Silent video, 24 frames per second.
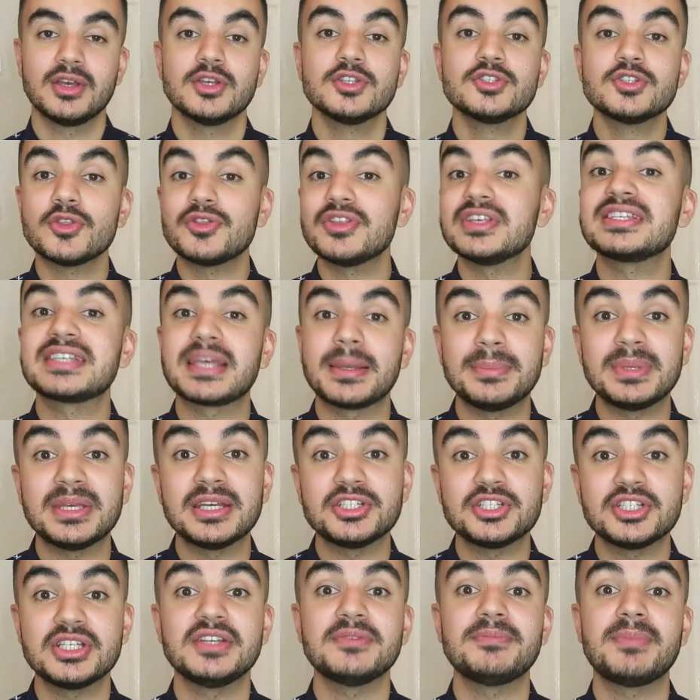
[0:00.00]
So this can be
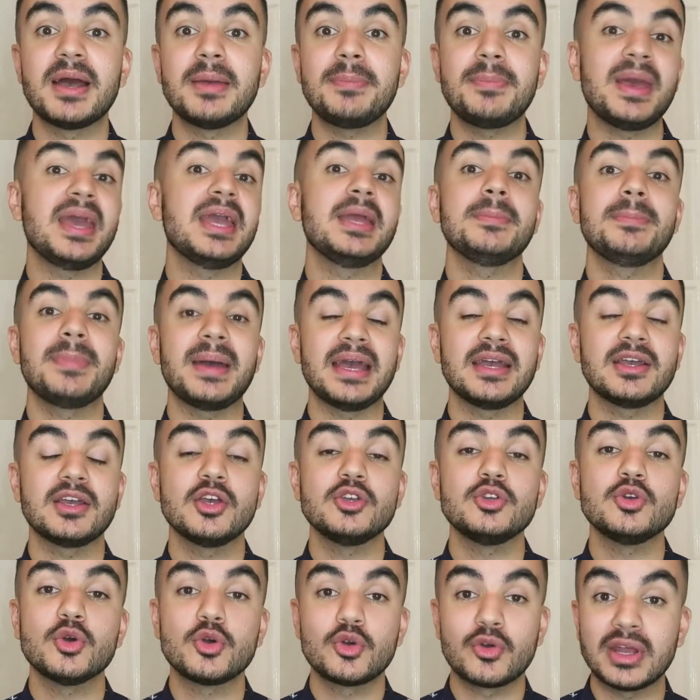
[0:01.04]
achieved by paying
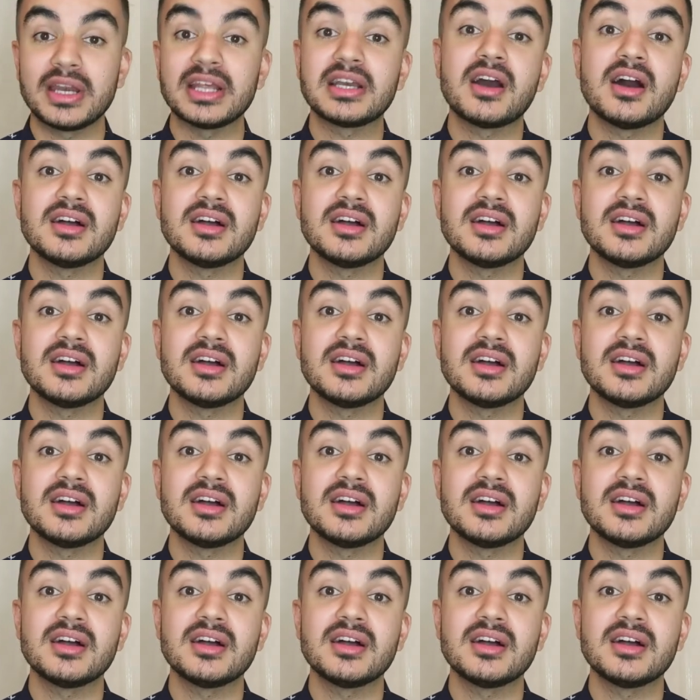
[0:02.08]
back your credit